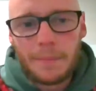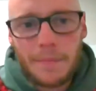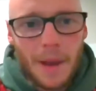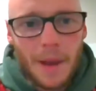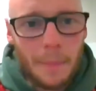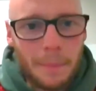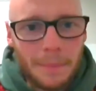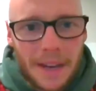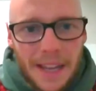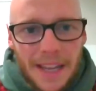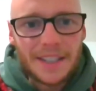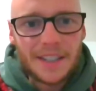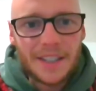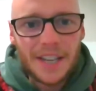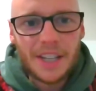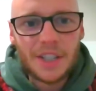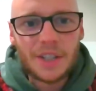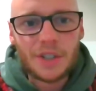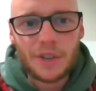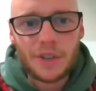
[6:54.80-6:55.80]
blitz
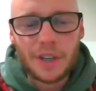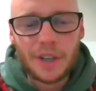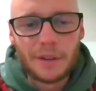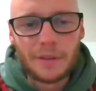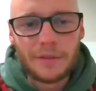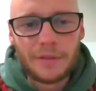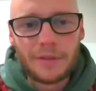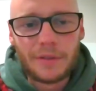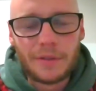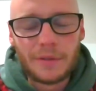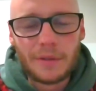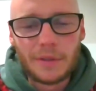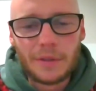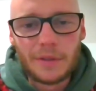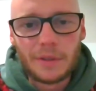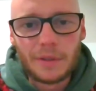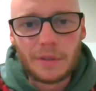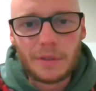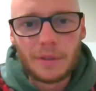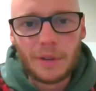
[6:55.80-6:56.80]
history of
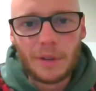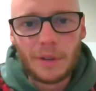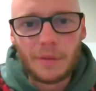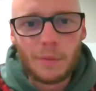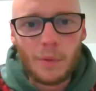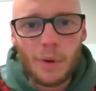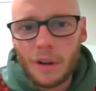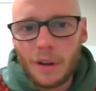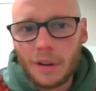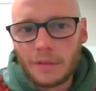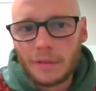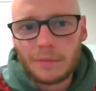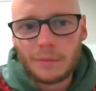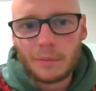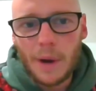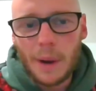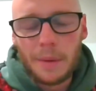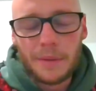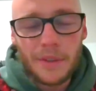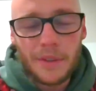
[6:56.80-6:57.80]

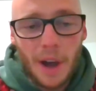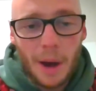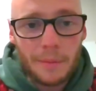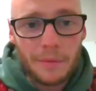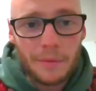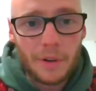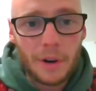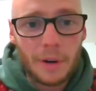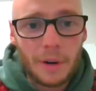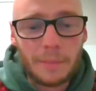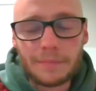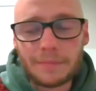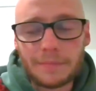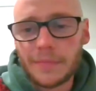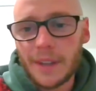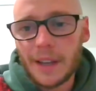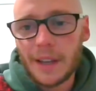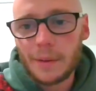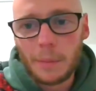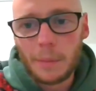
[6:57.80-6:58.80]
where we've come from,
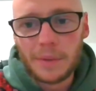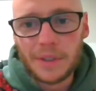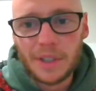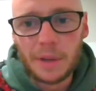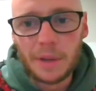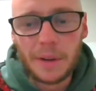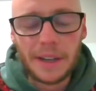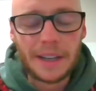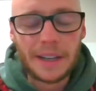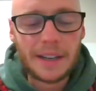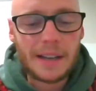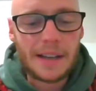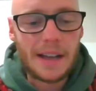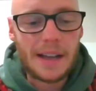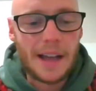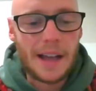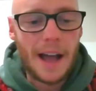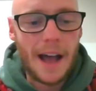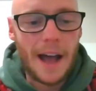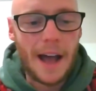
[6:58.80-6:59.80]
what we're doing,
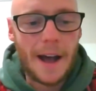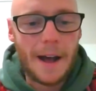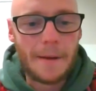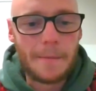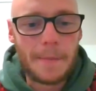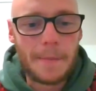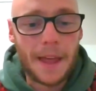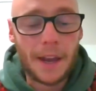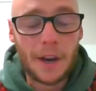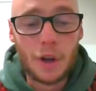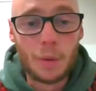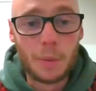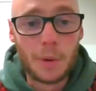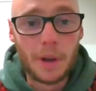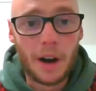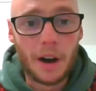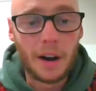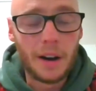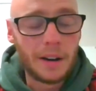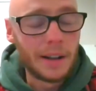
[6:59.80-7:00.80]
and who we
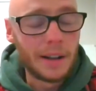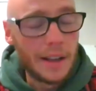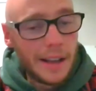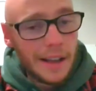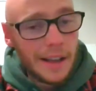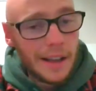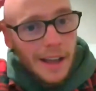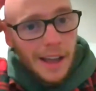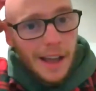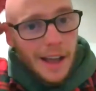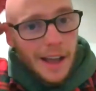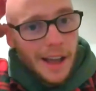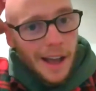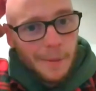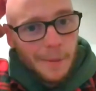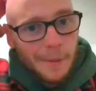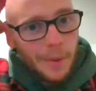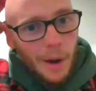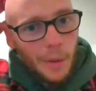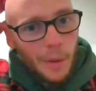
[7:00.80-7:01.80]
are.
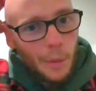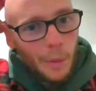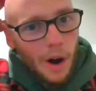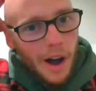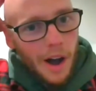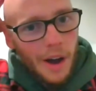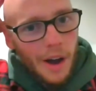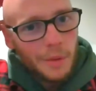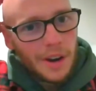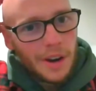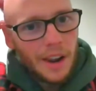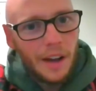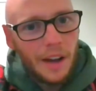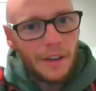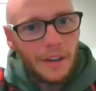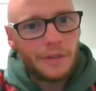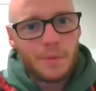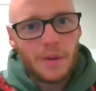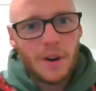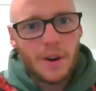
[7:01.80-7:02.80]
But what I would
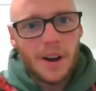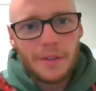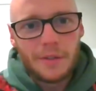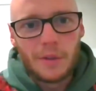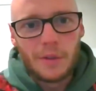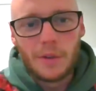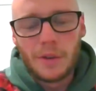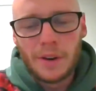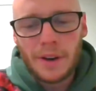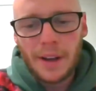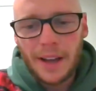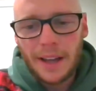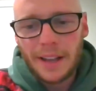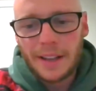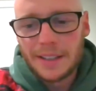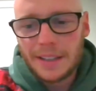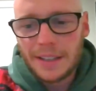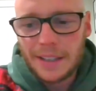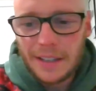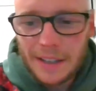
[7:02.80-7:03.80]
love prayer for,
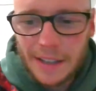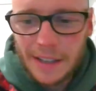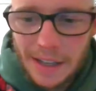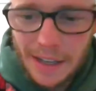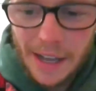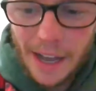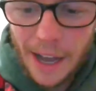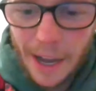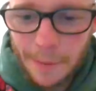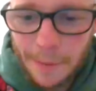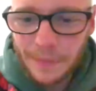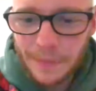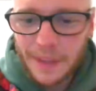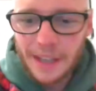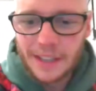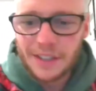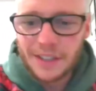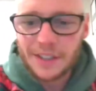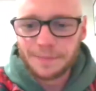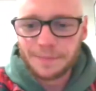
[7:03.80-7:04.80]
and
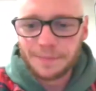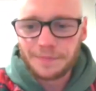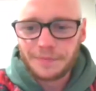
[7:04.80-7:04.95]
is